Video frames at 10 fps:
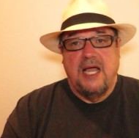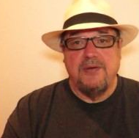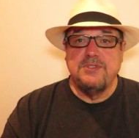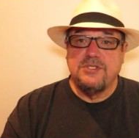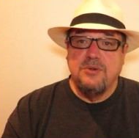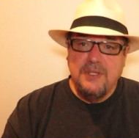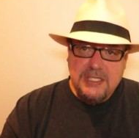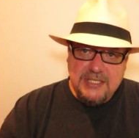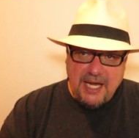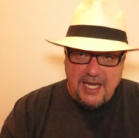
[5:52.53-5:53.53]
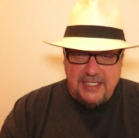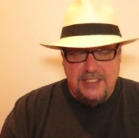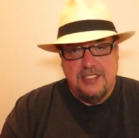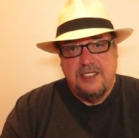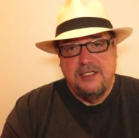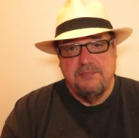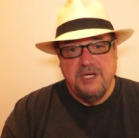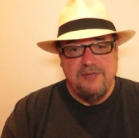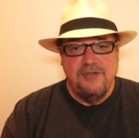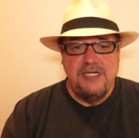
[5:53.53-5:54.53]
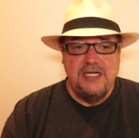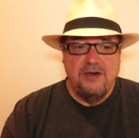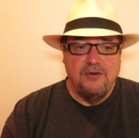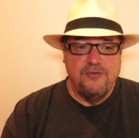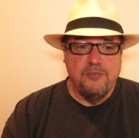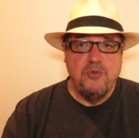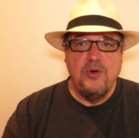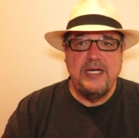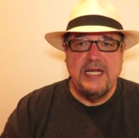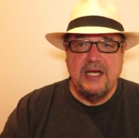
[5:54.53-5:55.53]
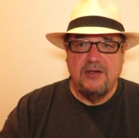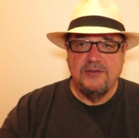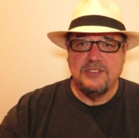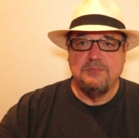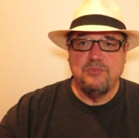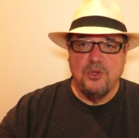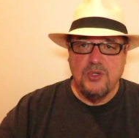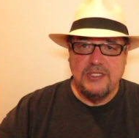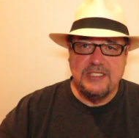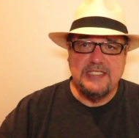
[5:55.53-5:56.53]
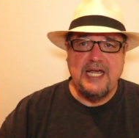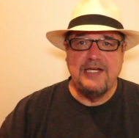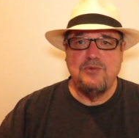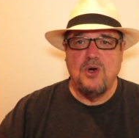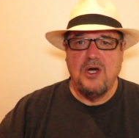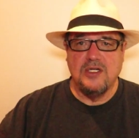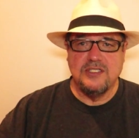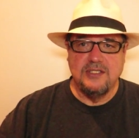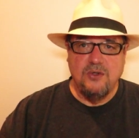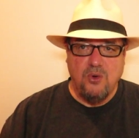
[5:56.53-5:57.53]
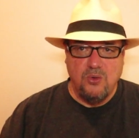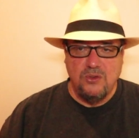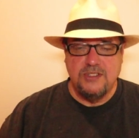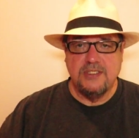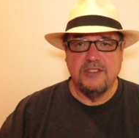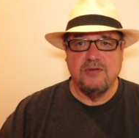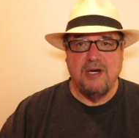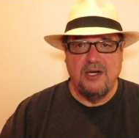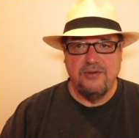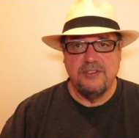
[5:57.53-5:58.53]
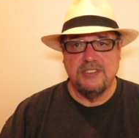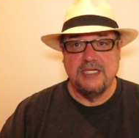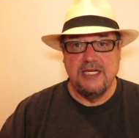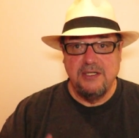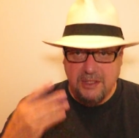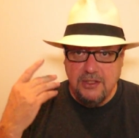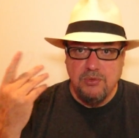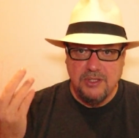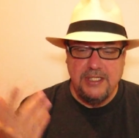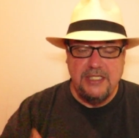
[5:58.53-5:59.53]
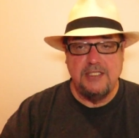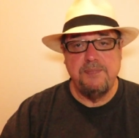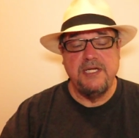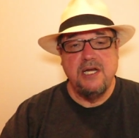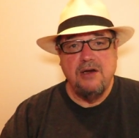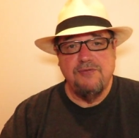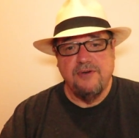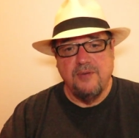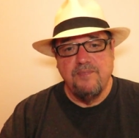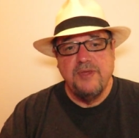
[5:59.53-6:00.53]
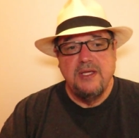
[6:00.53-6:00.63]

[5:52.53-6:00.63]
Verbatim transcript: I was criticized in my video for pointing out some broken sidewalks and holes in the ground, saying you really need to be careful.